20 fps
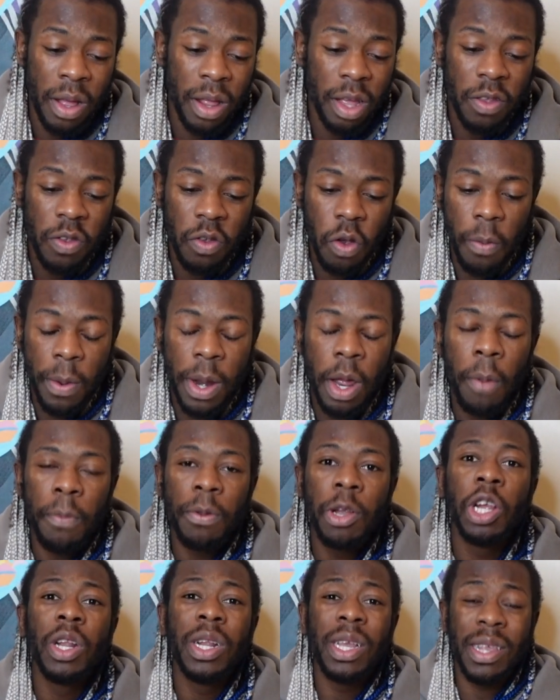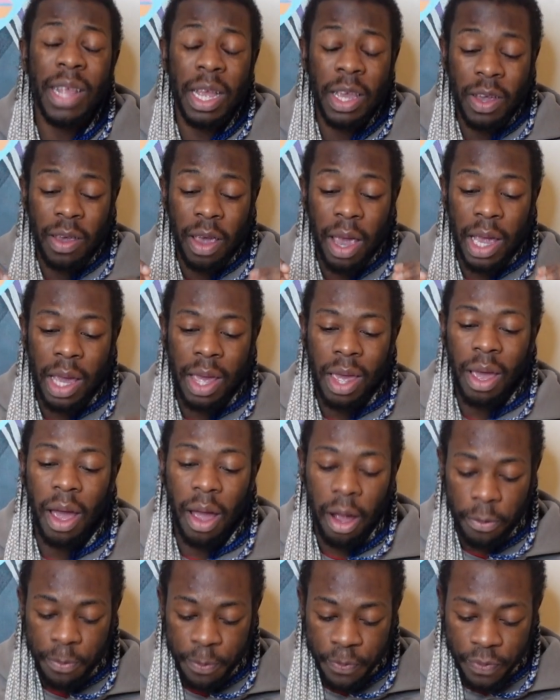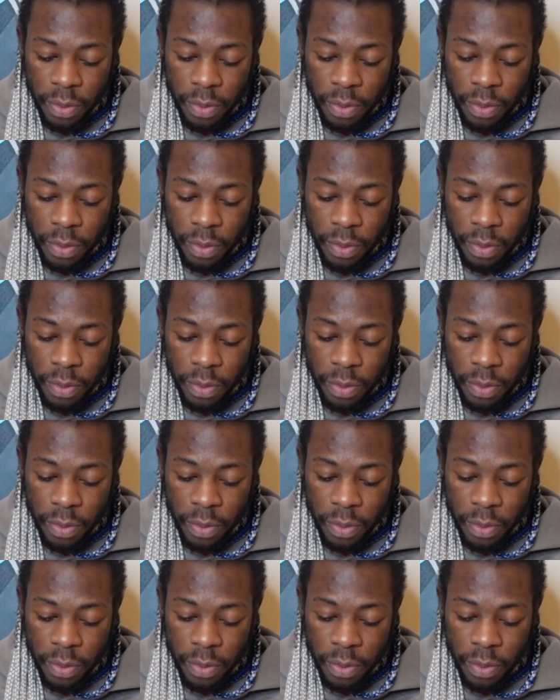There's so many opportunities that you get here